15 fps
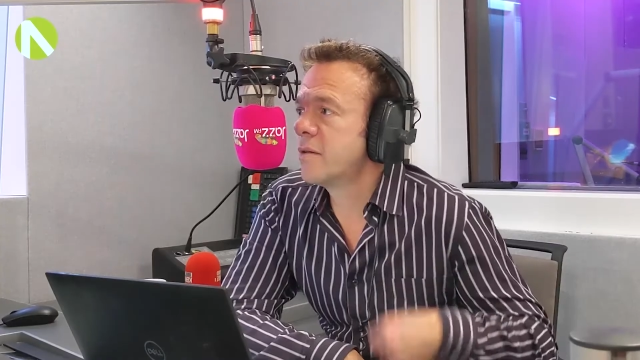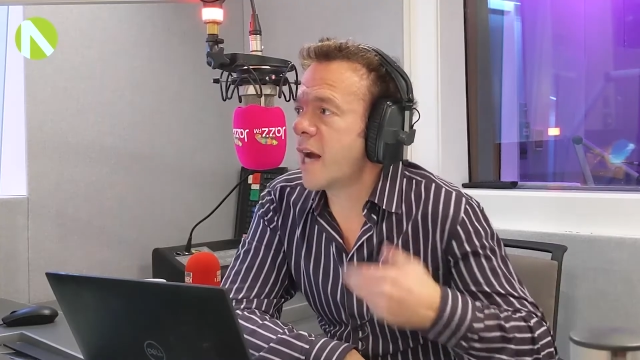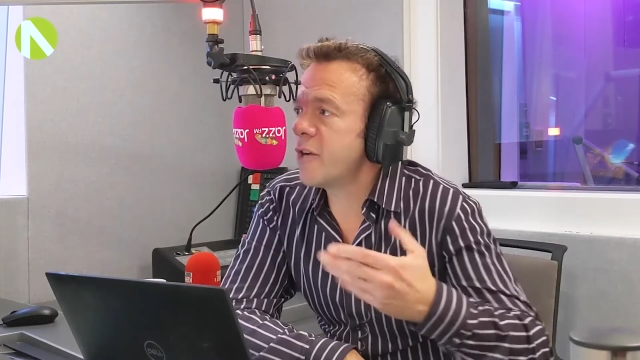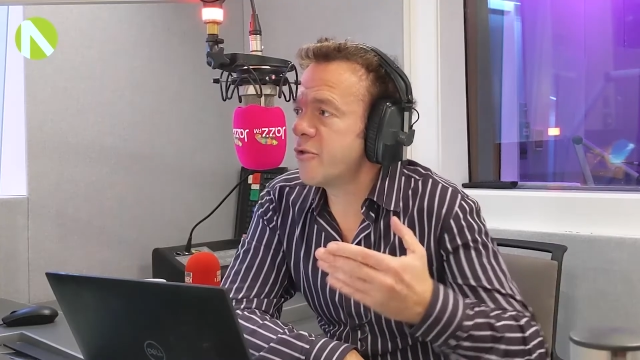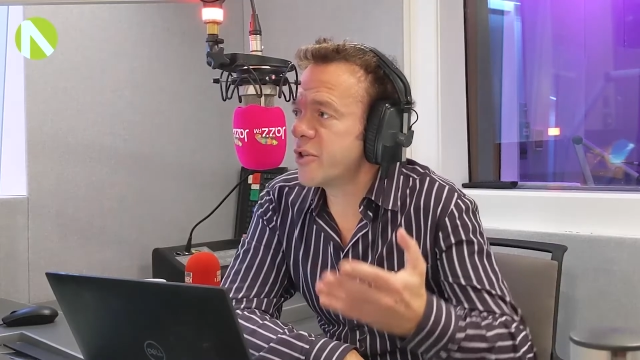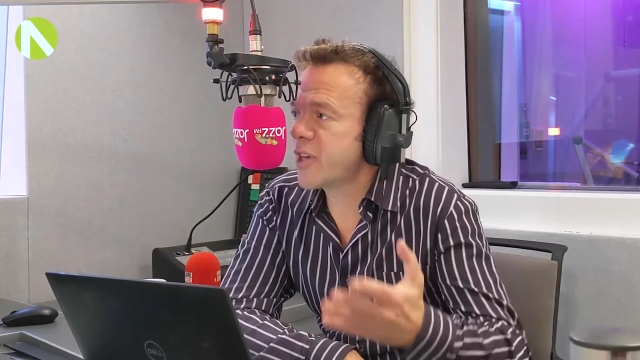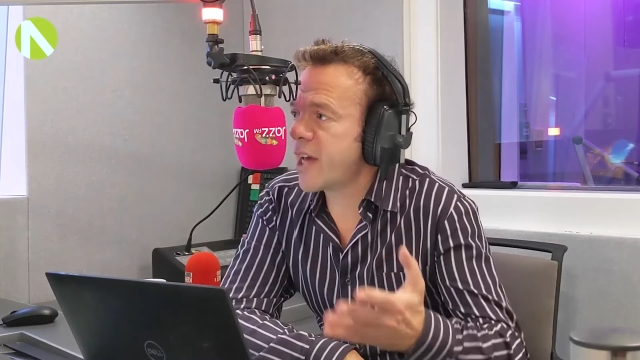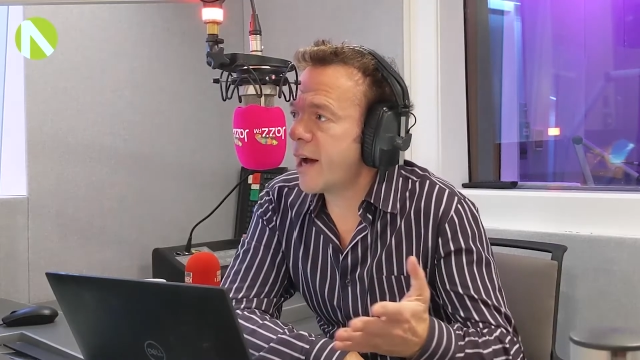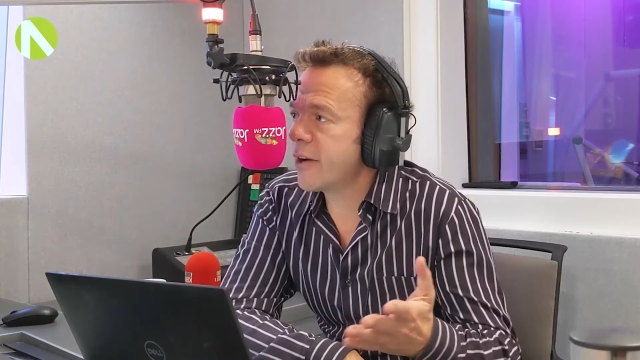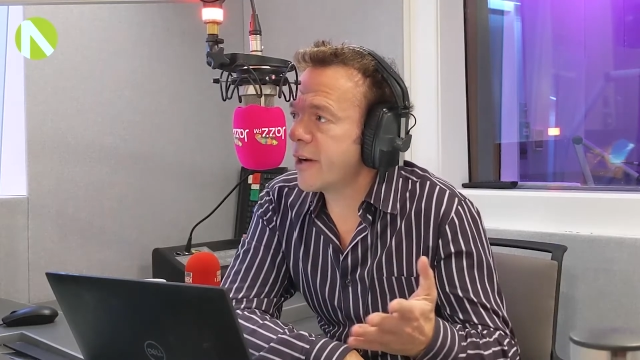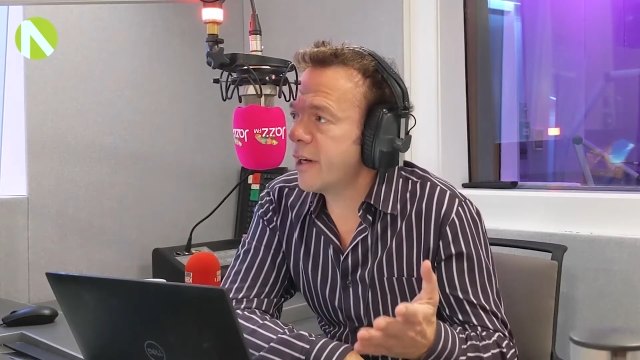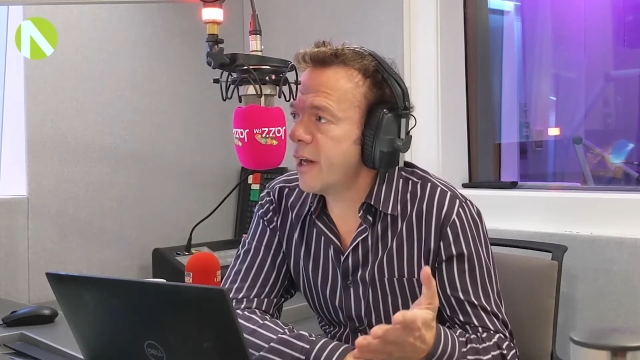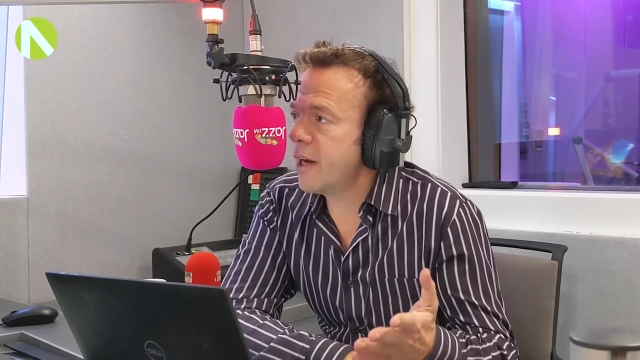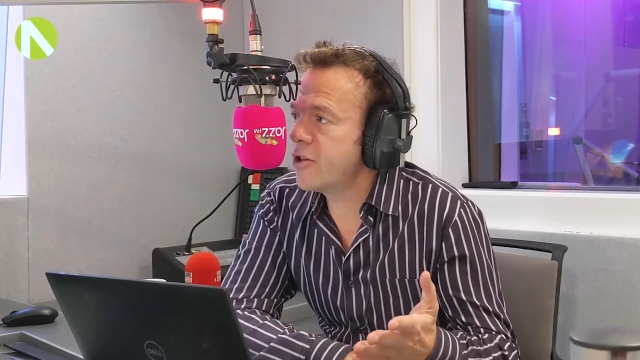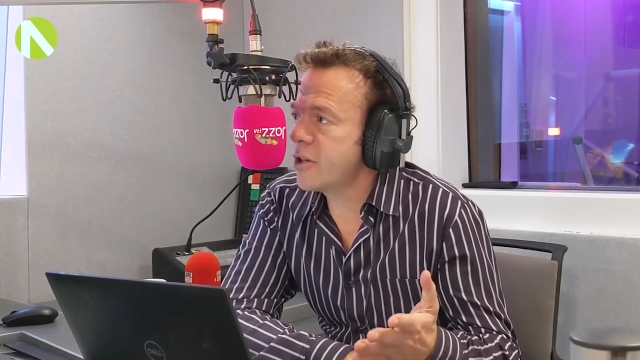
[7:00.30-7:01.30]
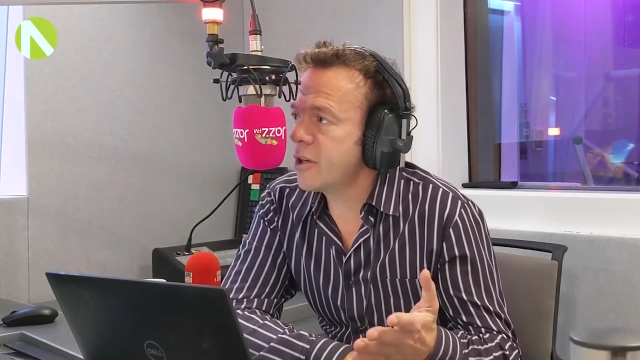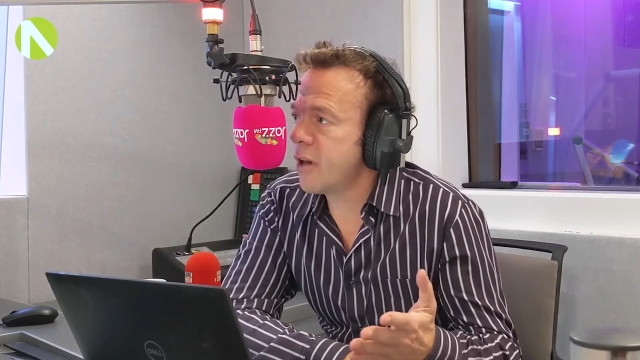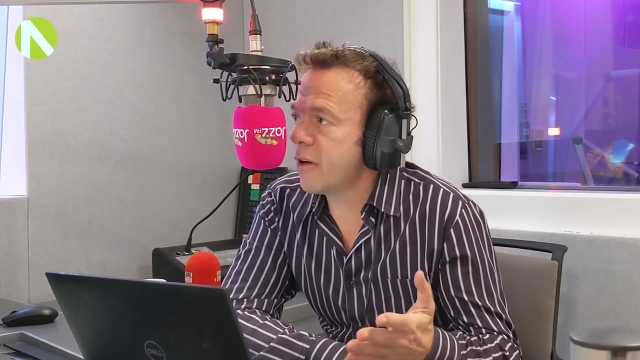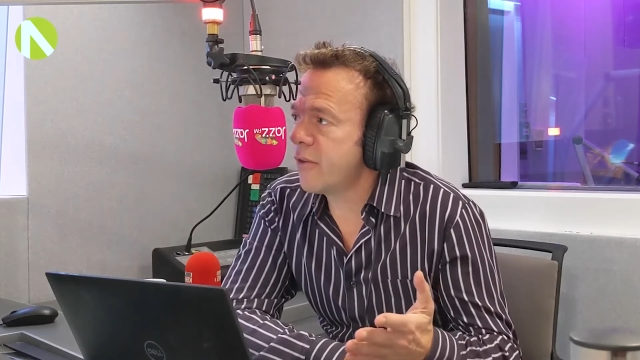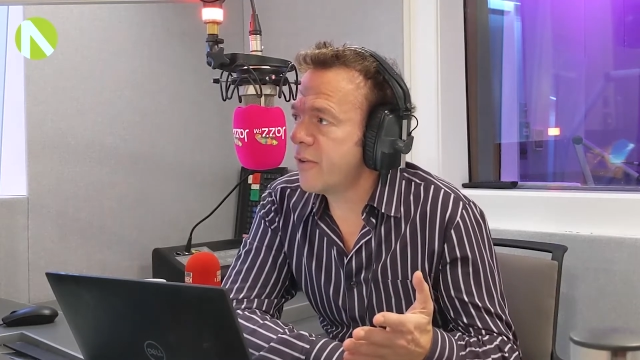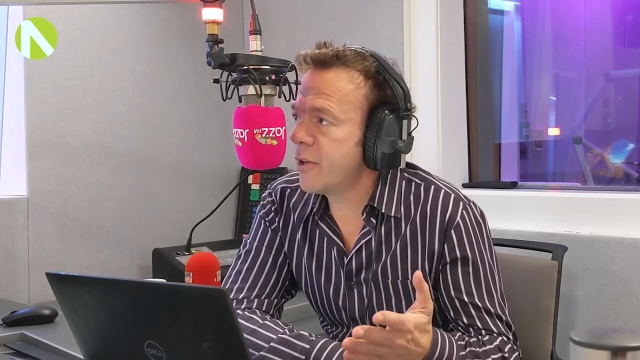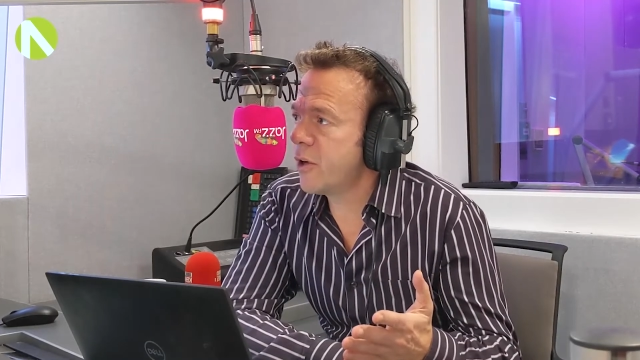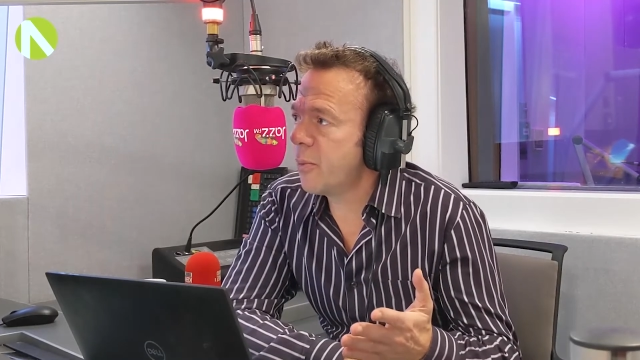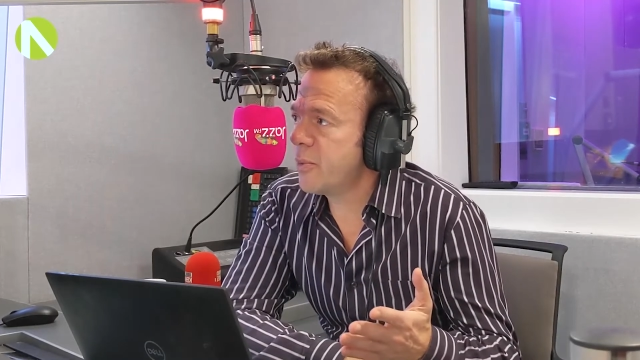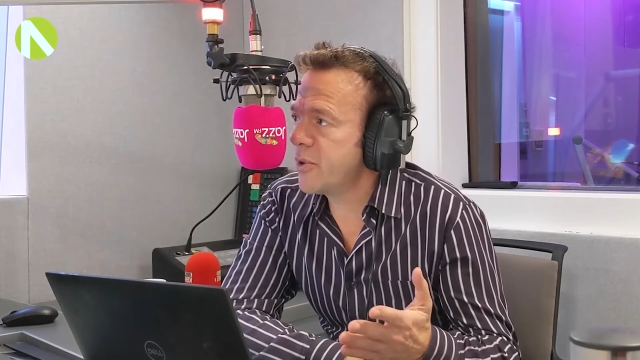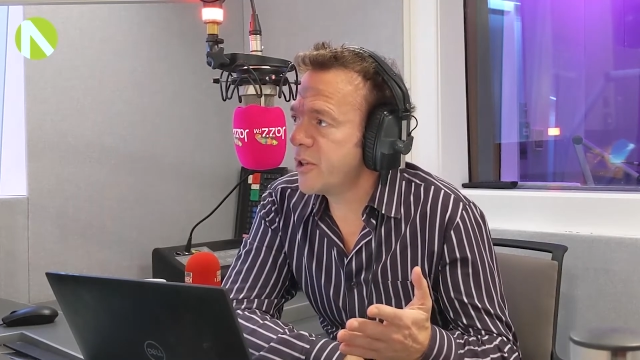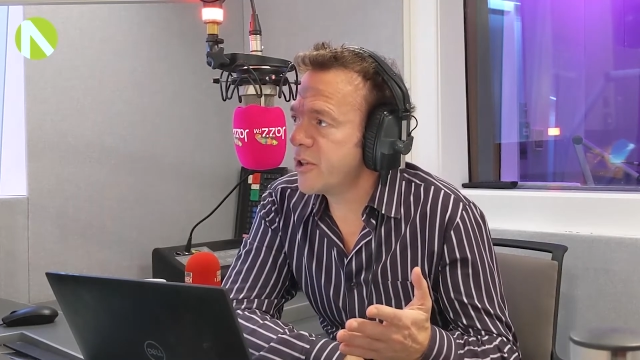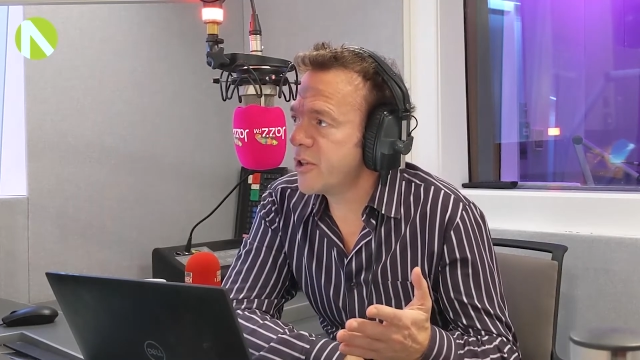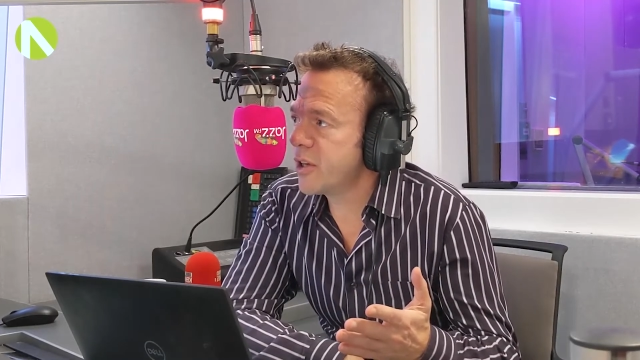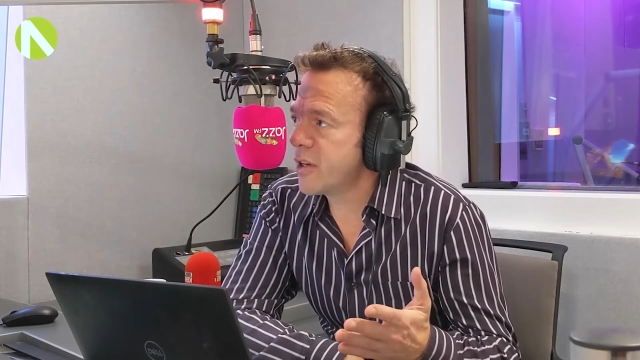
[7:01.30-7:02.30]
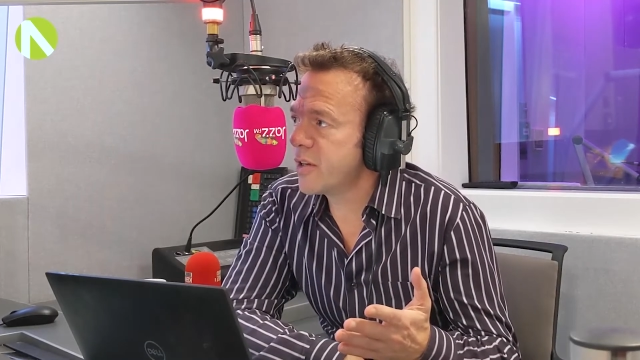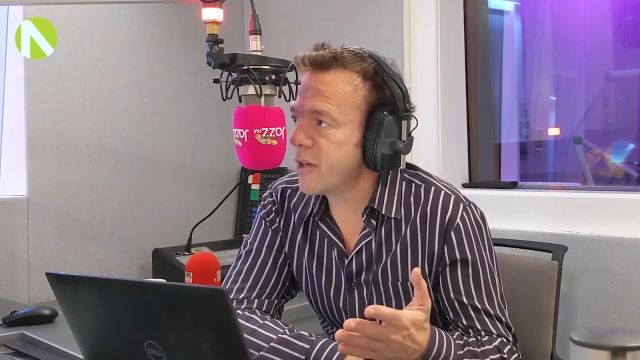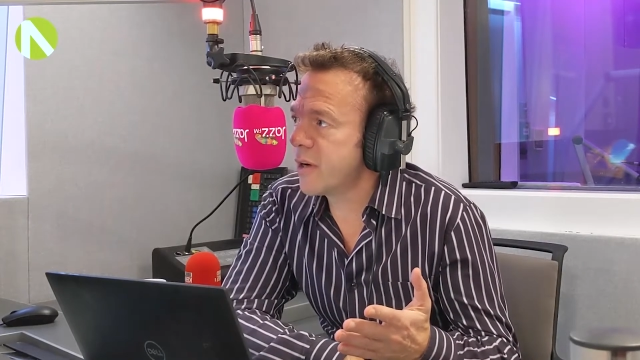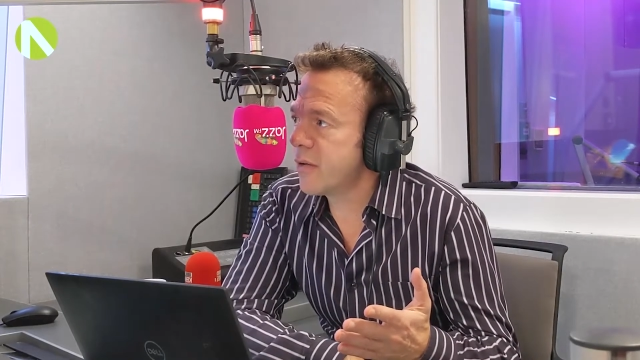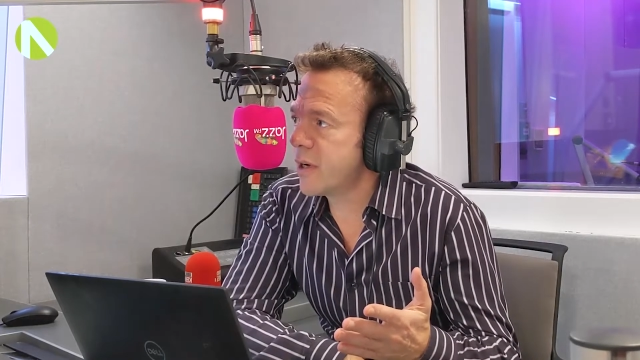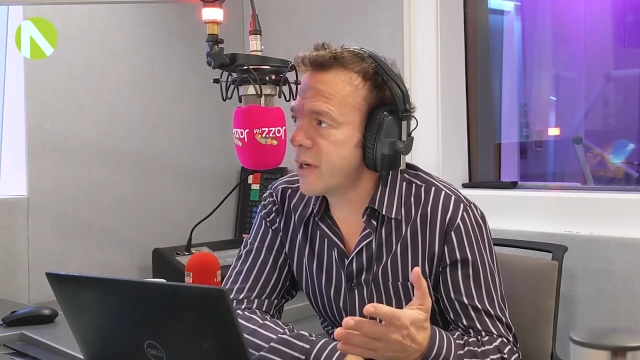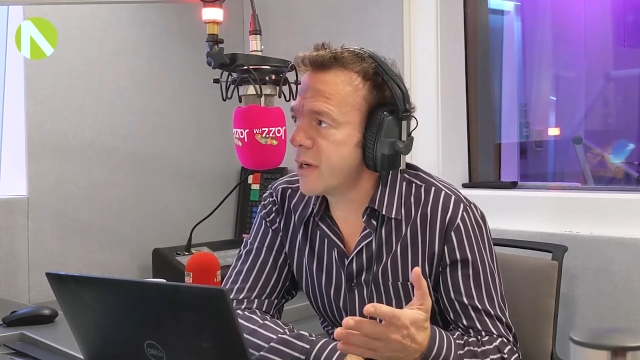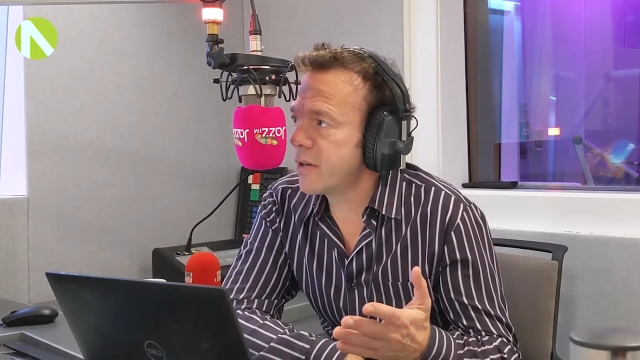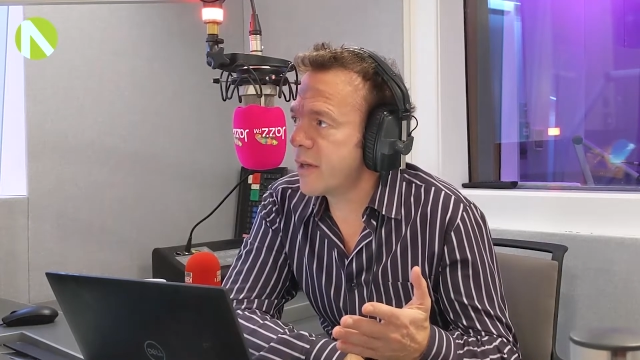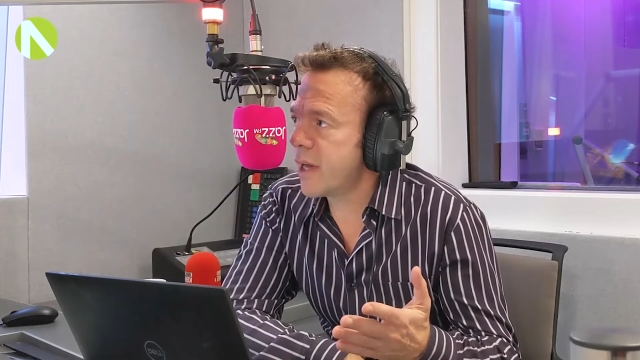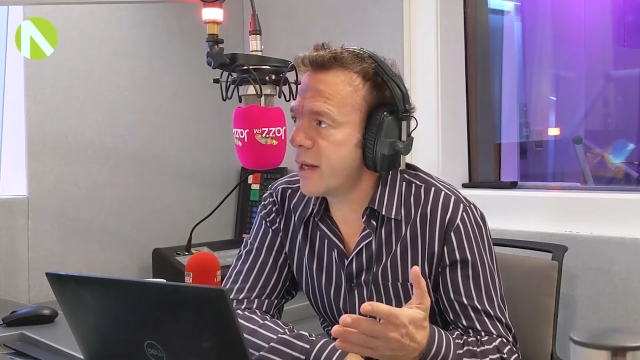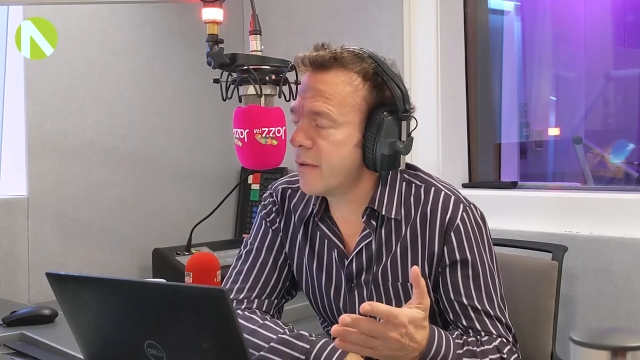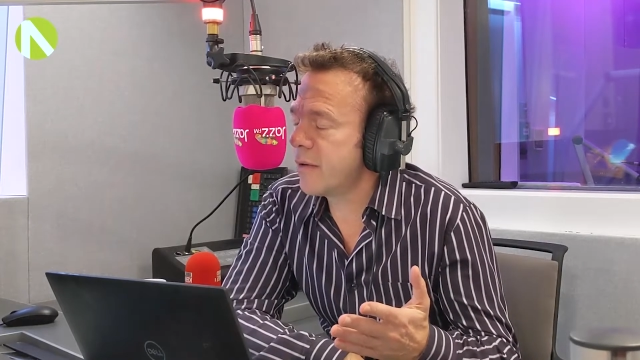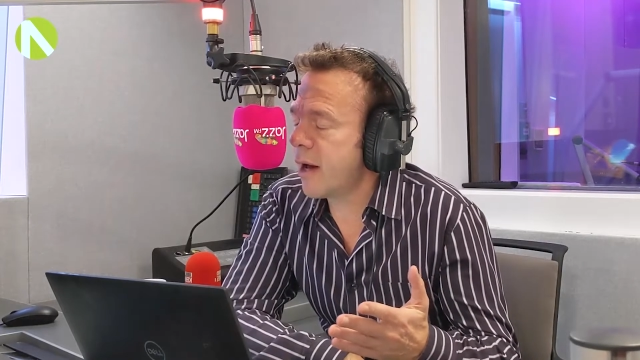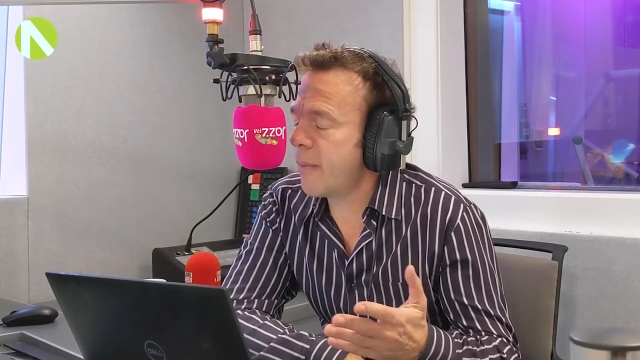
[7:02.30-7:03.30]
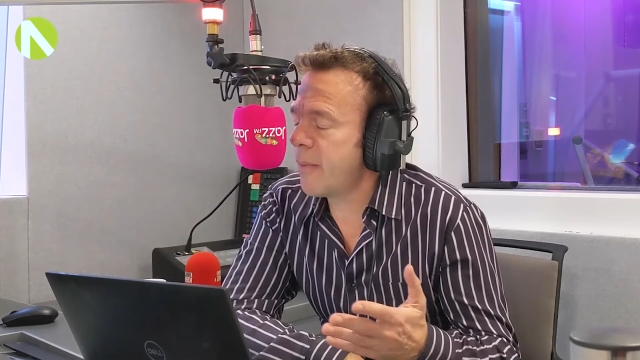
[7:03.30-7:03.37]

Dangerous calculation though for the opposition, isn't it? Really, because they're